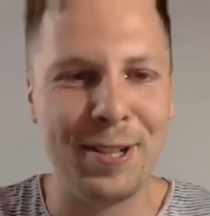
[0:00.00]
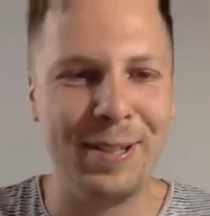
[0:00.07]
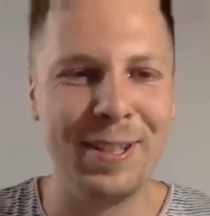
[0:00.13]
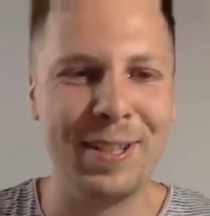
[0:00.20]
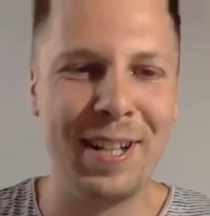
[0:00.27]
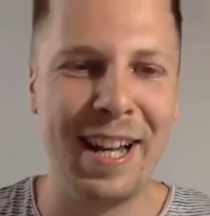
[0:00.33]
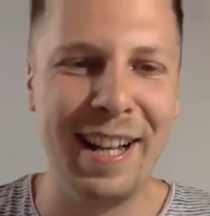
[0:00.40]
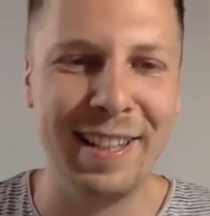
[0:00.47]
It's
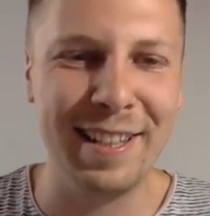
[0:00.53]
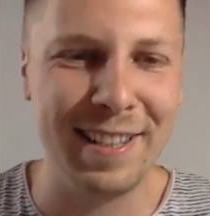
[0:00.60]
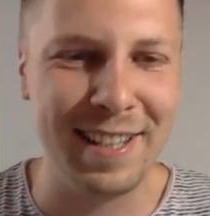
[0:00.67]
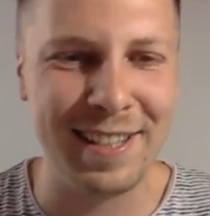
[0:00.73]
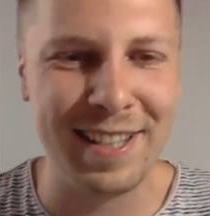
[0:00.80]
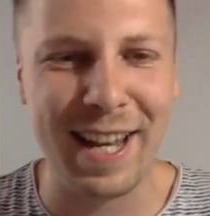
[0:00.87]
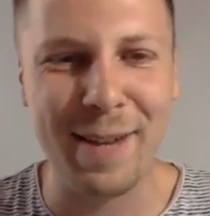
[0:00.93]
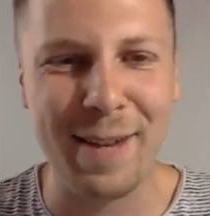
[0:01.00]
kind of the
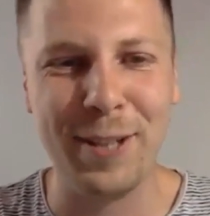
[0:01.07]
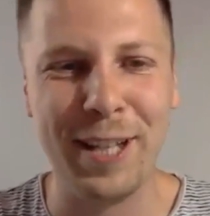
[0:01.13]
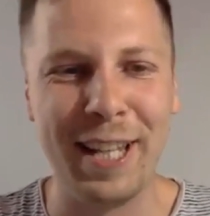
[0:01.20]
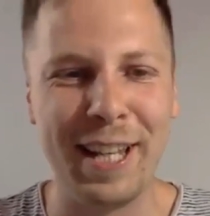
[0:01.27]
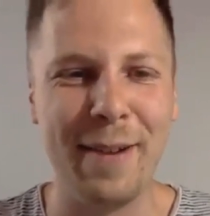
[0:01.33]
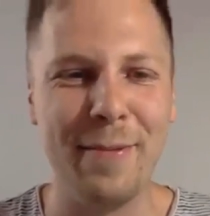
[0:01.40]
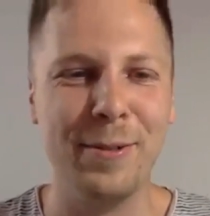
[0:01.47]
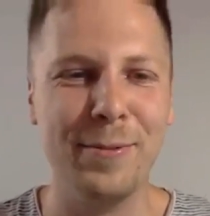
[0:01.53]
same like
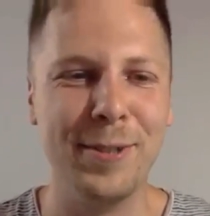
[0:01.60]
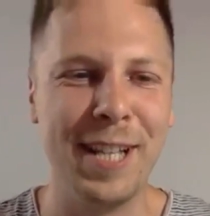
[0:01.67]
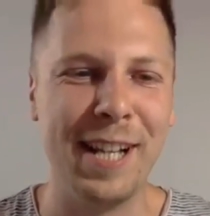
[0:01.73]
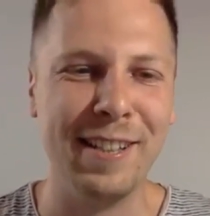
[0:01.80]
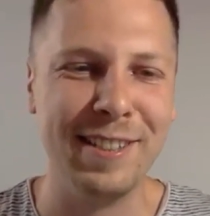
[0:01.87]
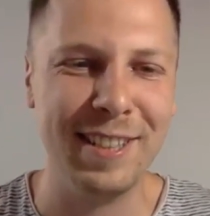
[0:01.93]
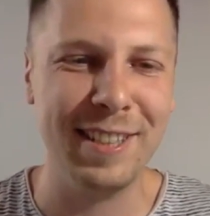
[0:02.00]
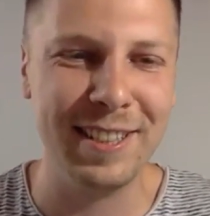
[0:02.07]
everyone
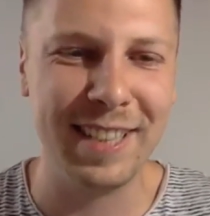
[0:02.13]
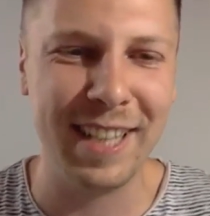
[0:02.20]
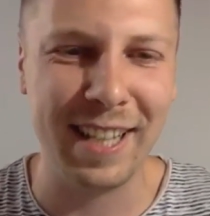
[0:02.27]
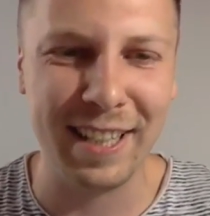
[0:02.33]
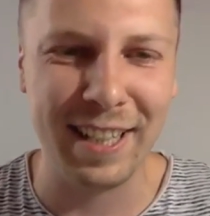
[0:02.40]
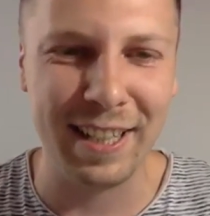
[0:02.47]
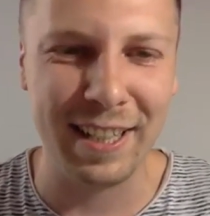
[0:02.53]
else selling.